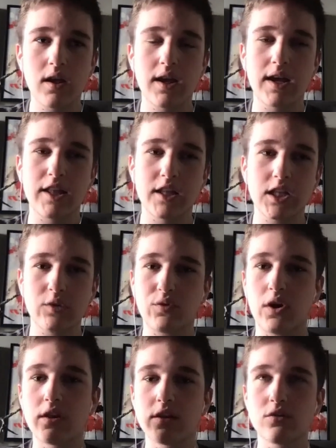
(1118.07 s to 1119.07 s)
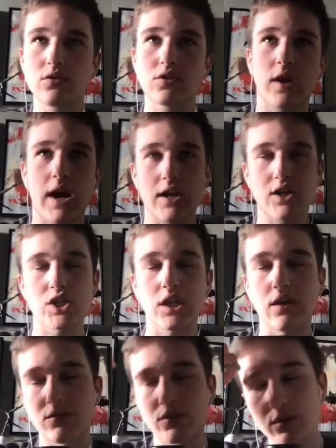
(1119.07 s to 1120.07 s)
that they fall into. So I just
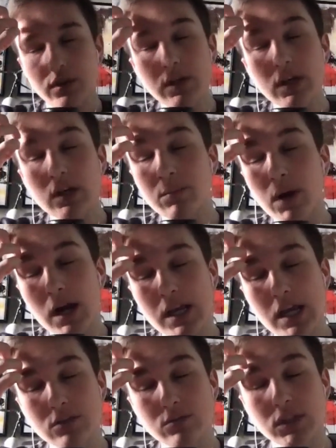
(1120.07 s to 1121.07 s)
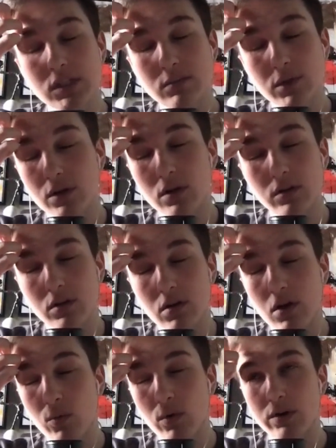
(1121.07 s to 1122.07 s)
love doing a podcast with them. They're
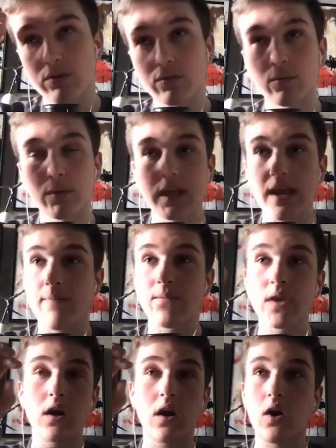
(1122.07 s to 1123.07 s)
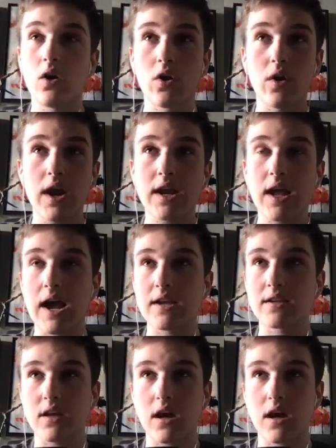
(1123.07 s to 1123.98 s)
all wonderful. But yeah, all great guys.